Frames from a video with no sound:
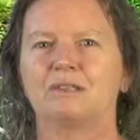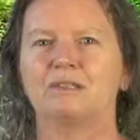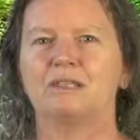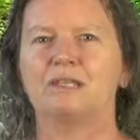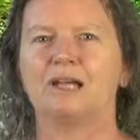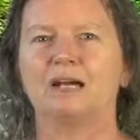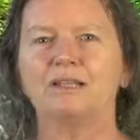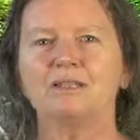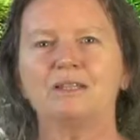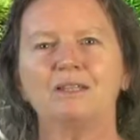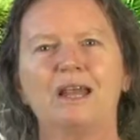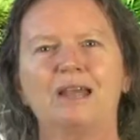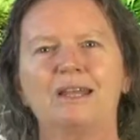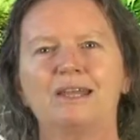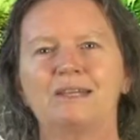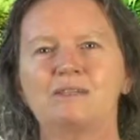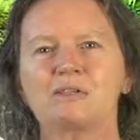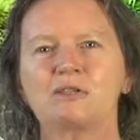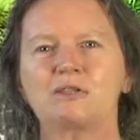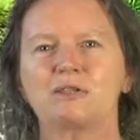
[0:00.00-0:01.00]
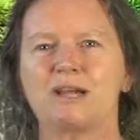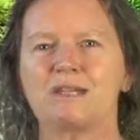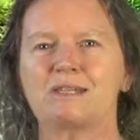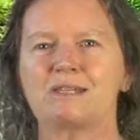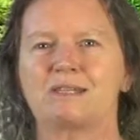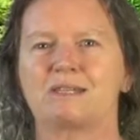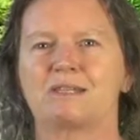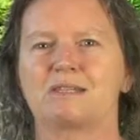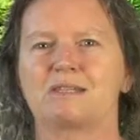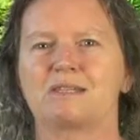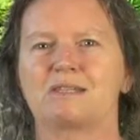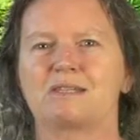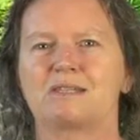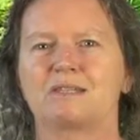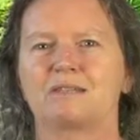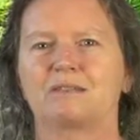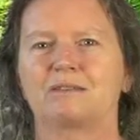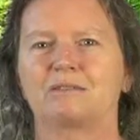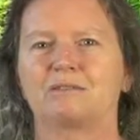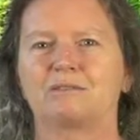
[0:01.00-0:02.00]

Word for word: the underlying stresses